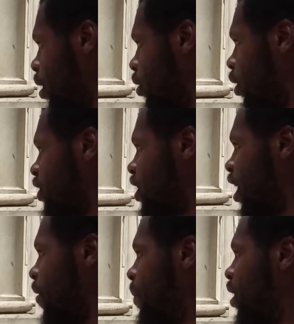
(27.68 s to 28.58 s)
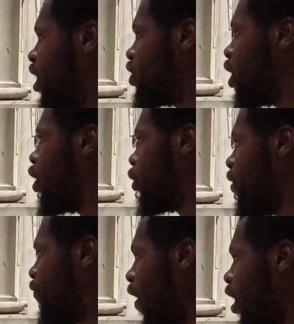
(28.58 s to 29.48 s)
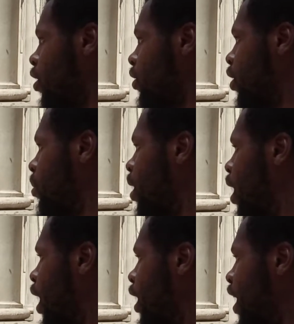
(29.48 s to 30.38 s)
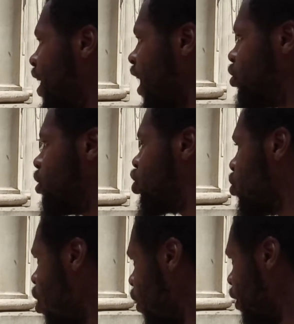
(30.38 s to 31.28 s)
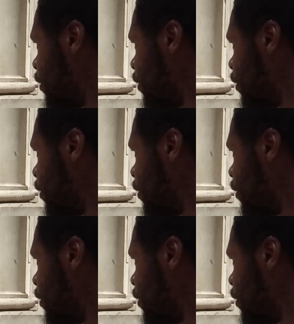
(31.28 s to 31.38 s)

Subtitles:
You know what I'm saying? Because you followed them and they got you destroyed.